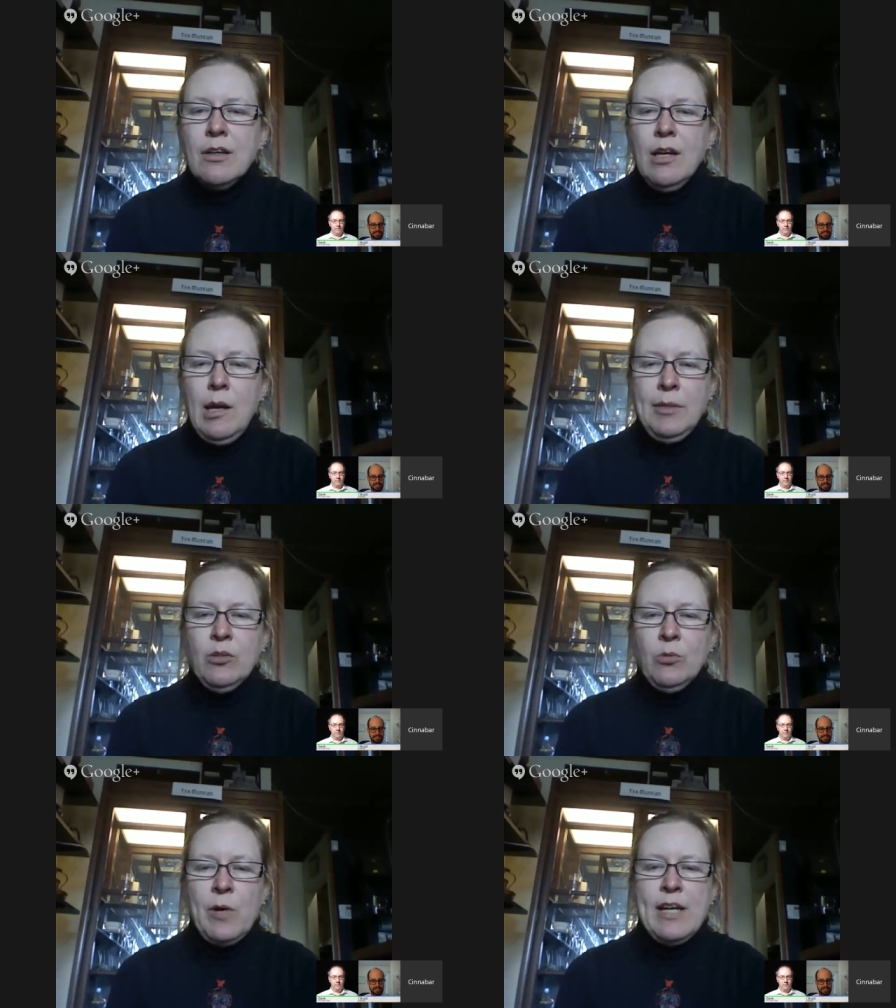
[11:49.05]
I mean,
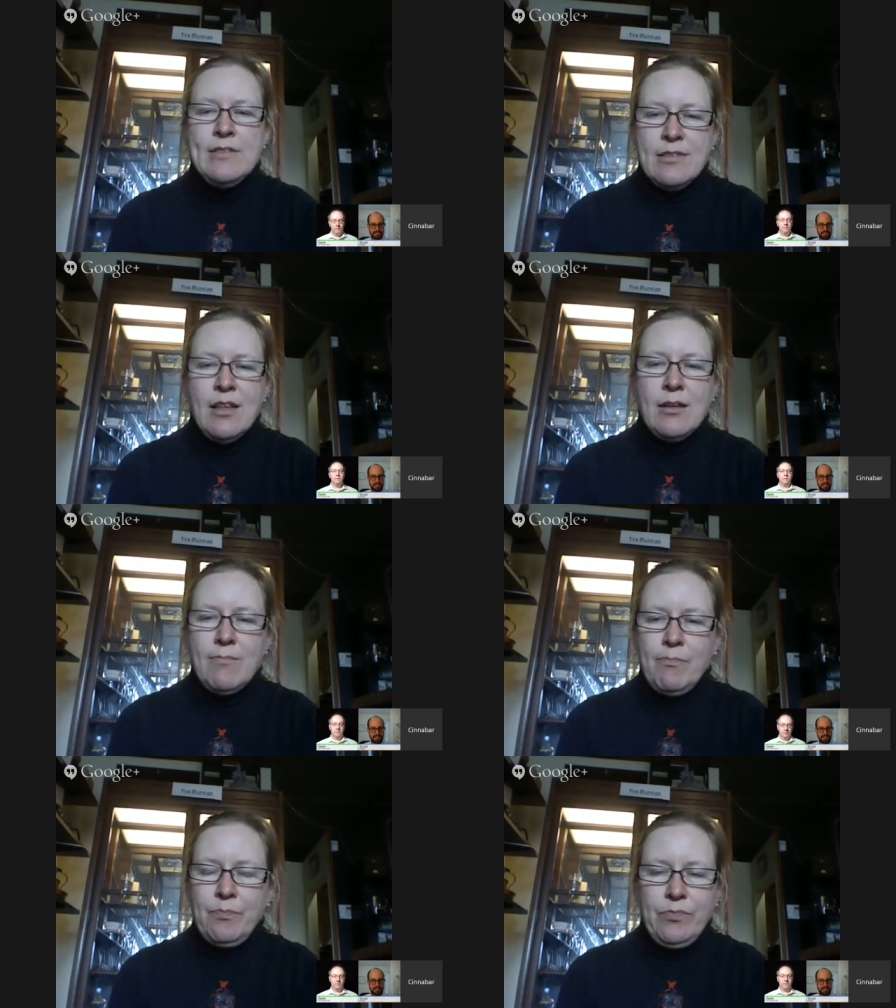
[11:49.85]
there are ways
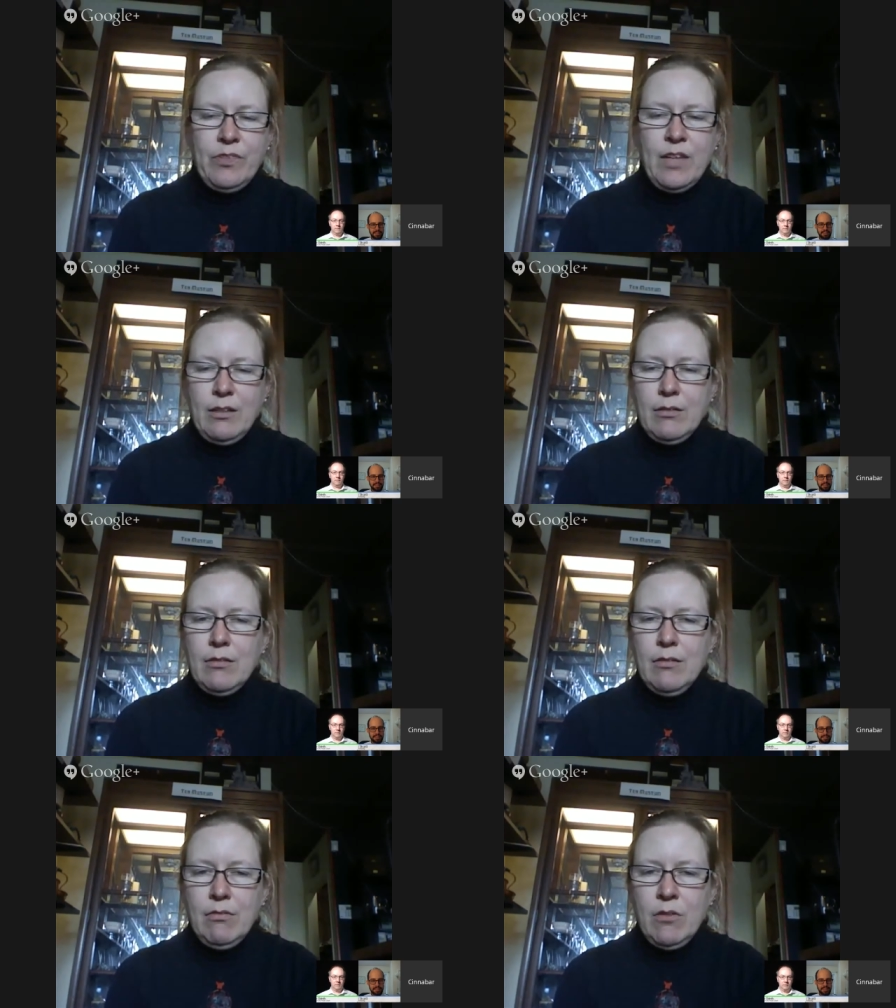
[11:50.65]
that
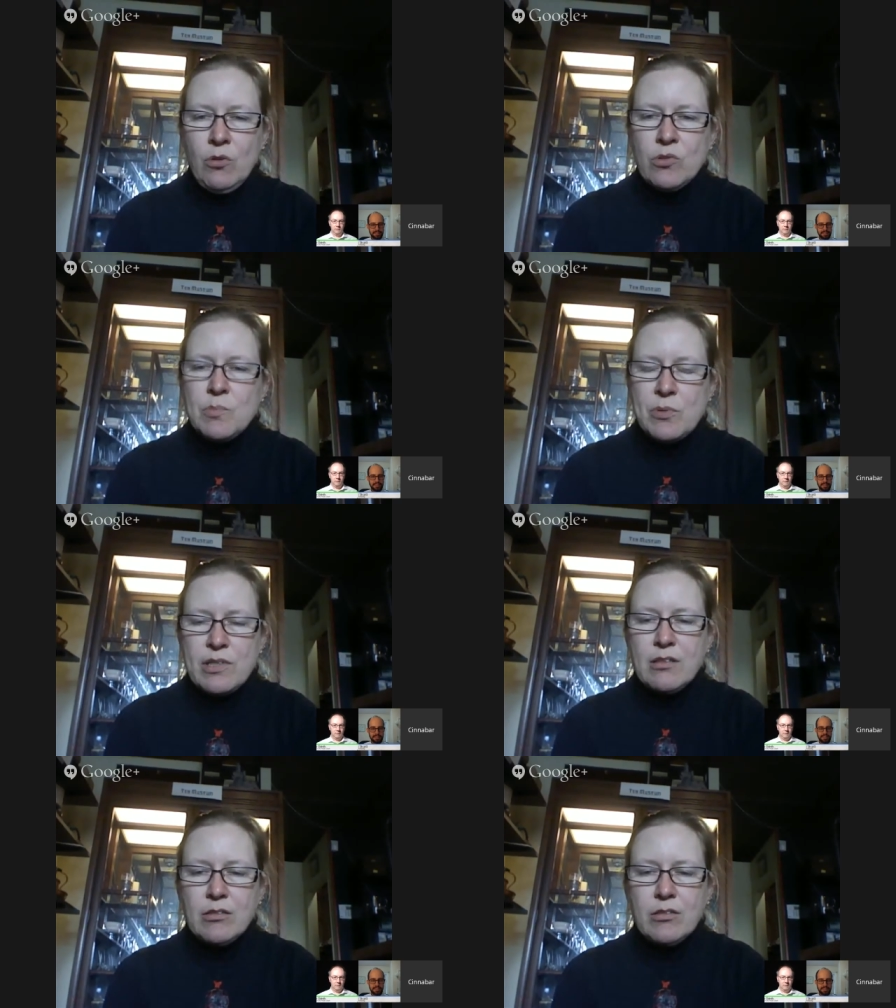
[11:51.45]
those
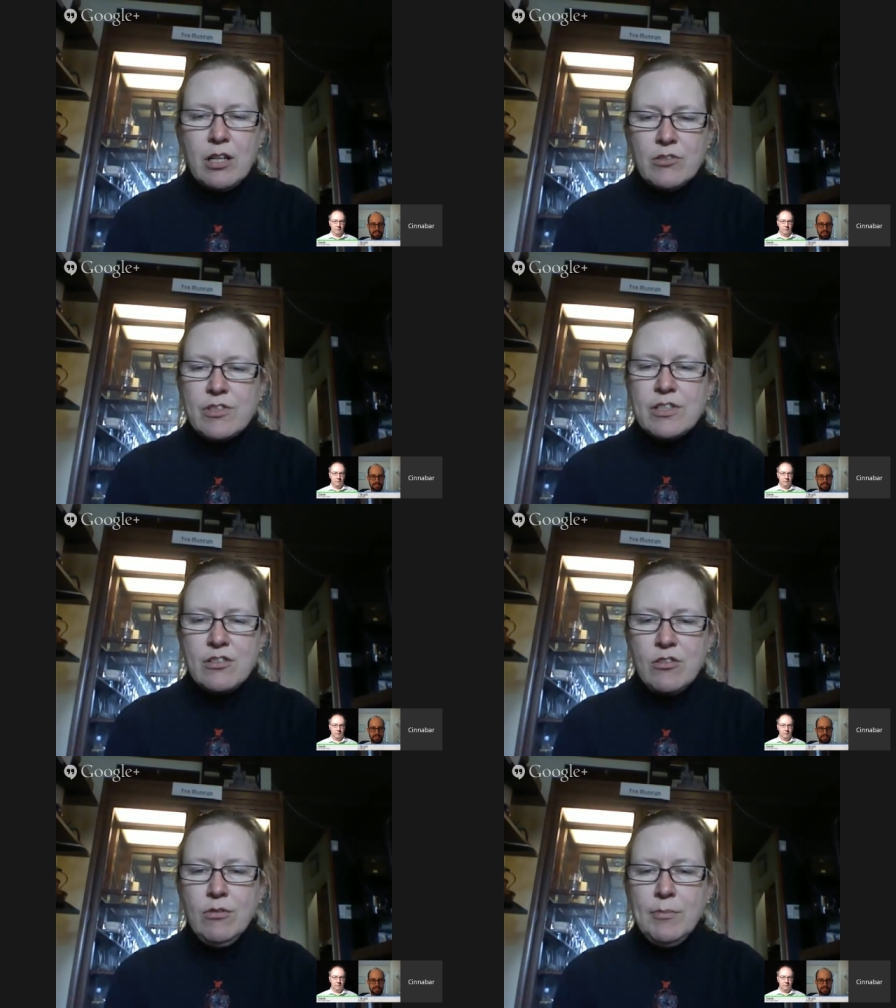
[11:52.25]
particular countries
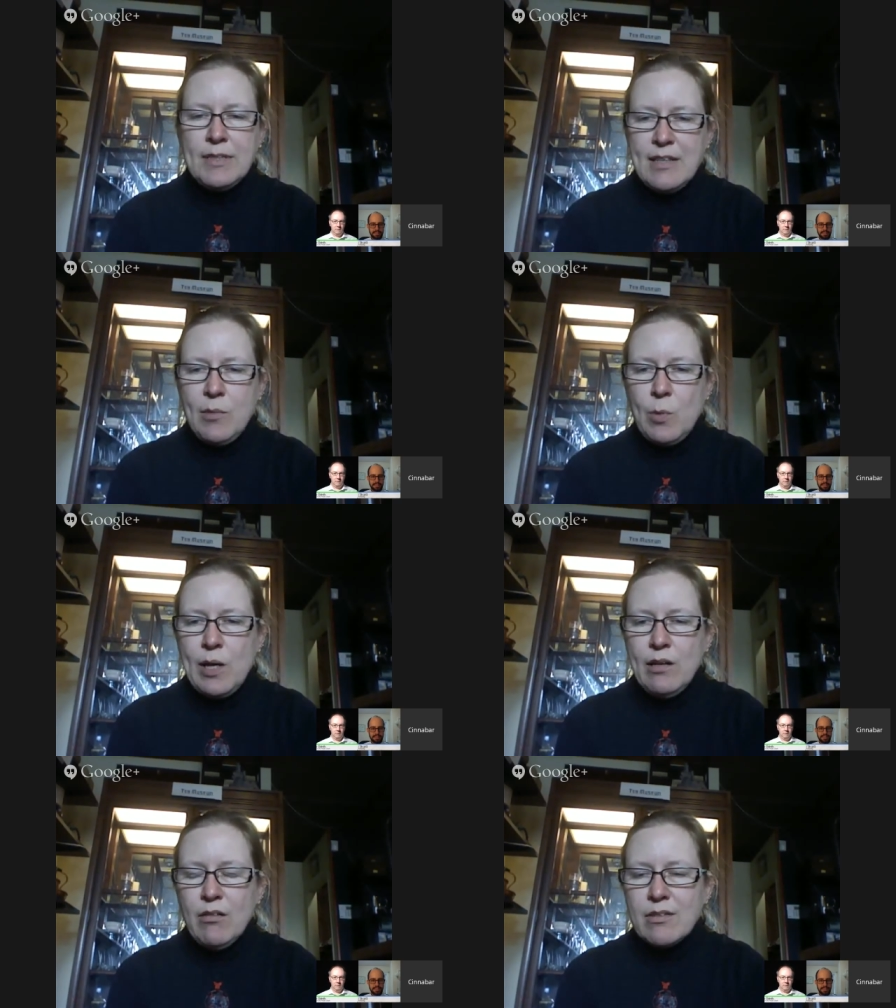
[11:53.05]
do them the same
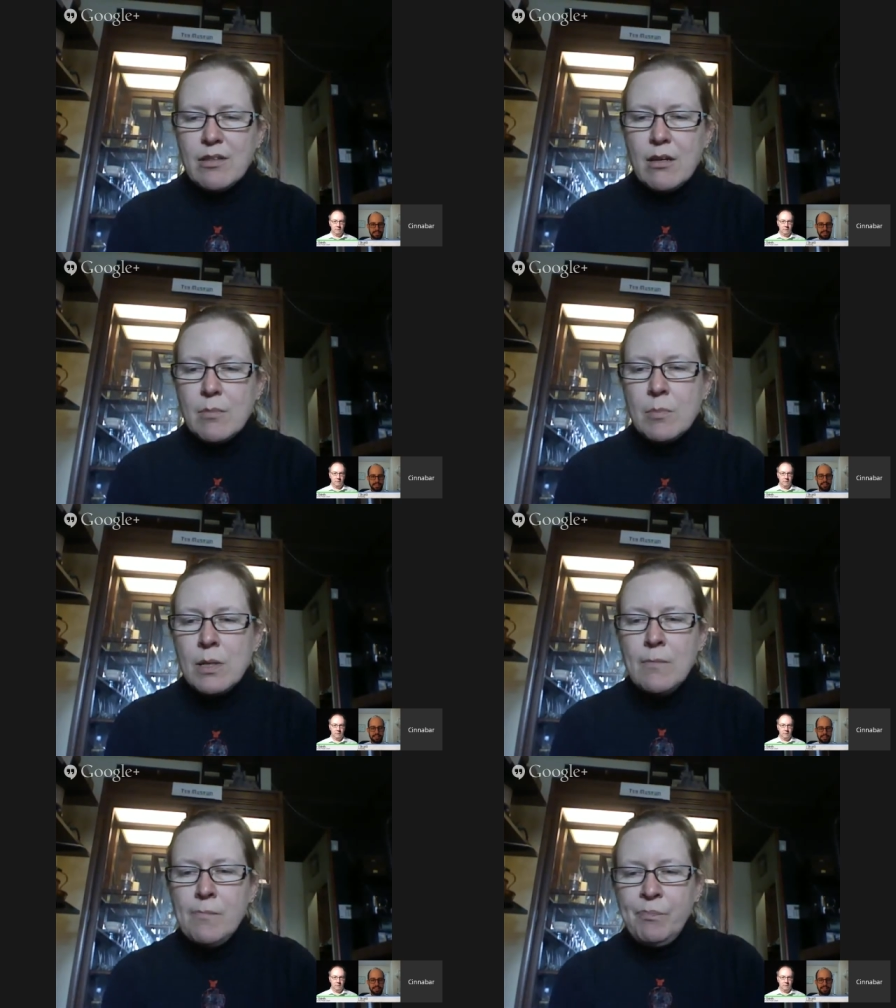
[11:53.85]
way all the time,
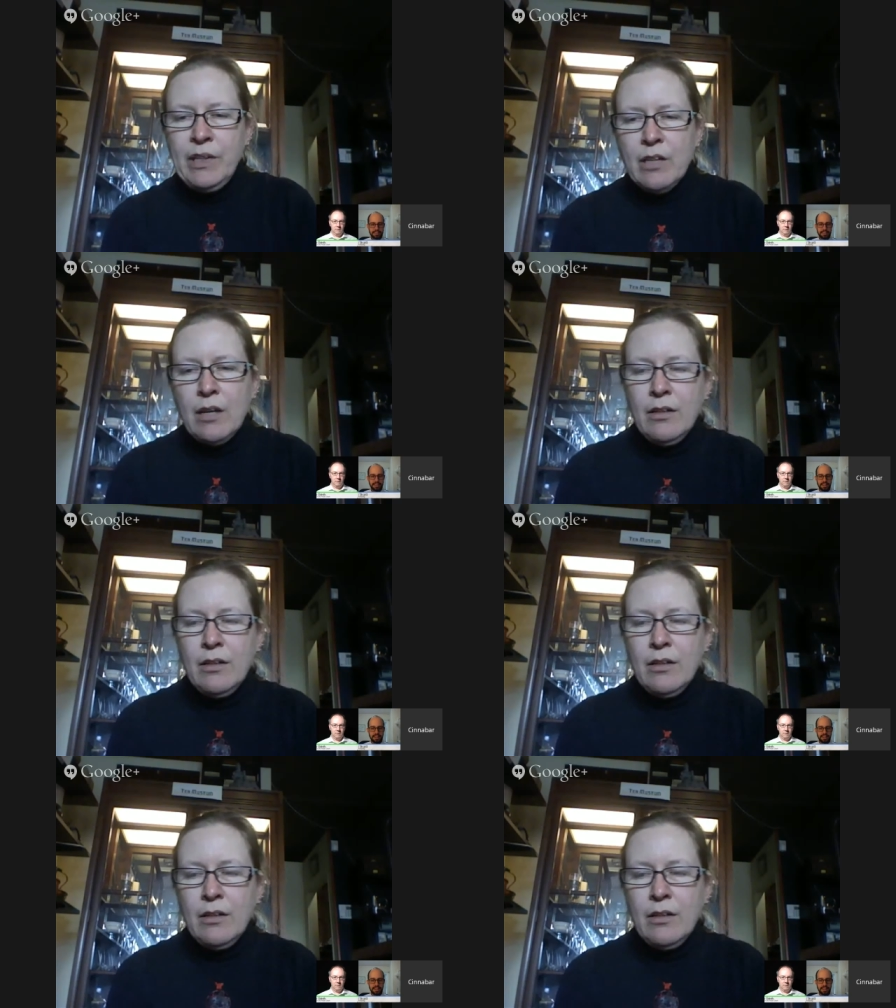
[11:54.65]
and